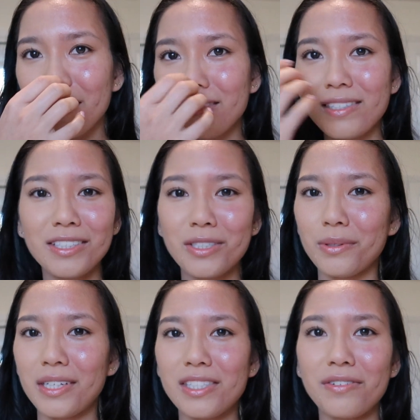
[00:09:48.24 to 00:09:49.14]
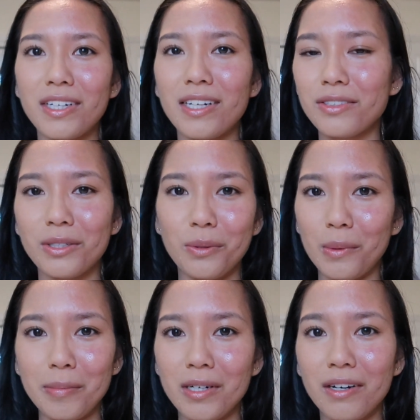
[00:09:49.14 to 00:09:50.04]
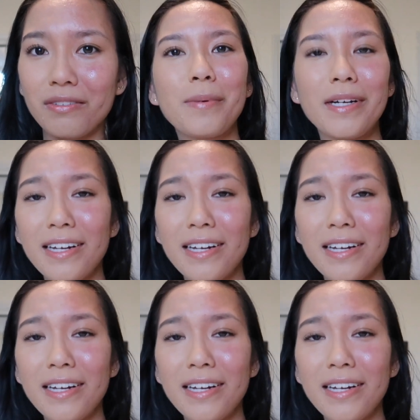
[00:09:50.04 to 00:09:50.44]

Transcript: honestly too lazy right now to go wipe it off. But